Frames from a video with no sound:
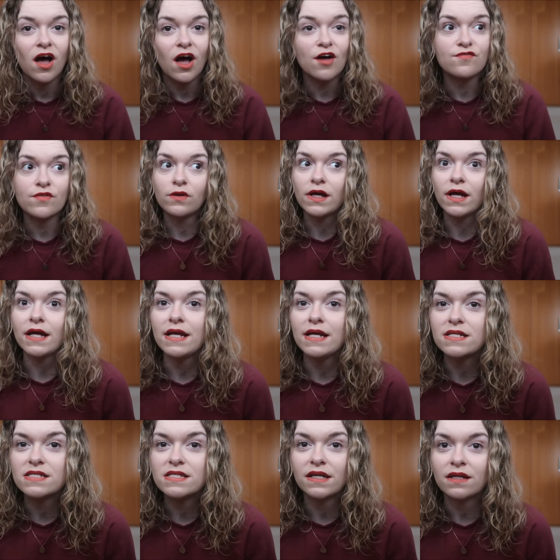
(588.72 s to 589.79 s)
I feel like I
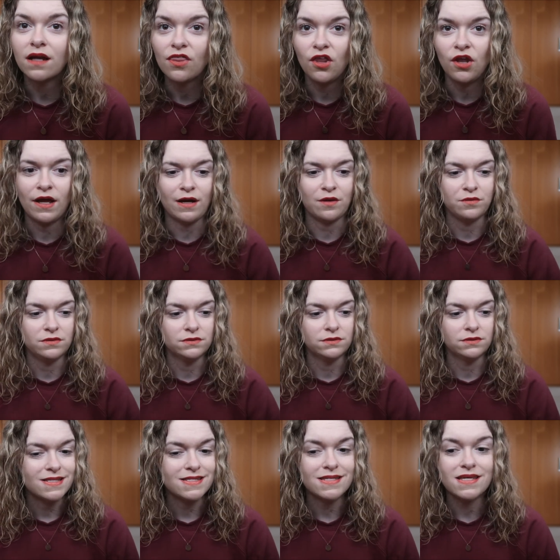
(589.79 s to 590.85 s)
need to see another now
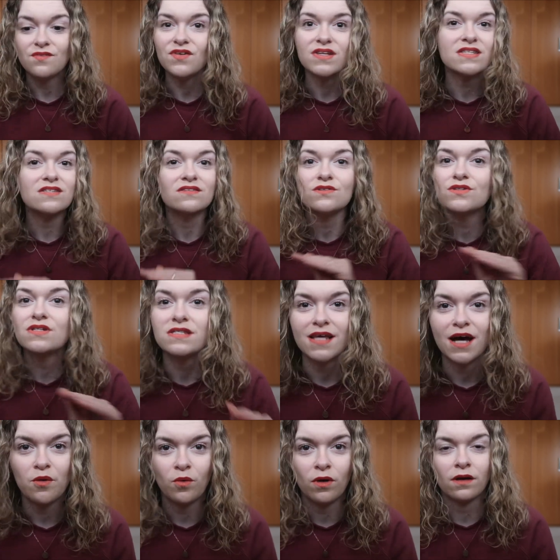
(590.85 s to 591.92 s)
and see if it's as good as
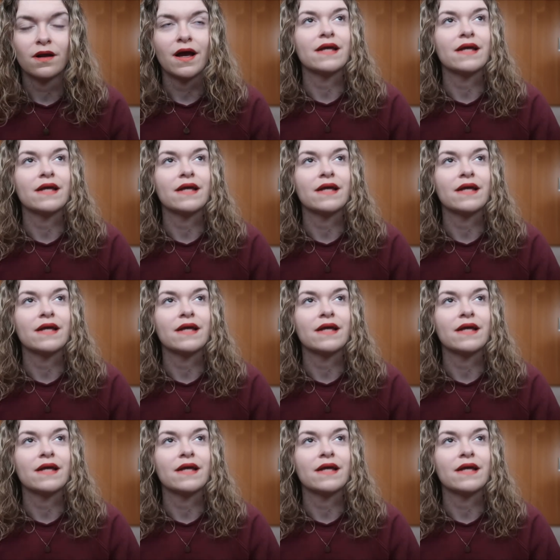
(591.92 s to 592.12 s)
that one.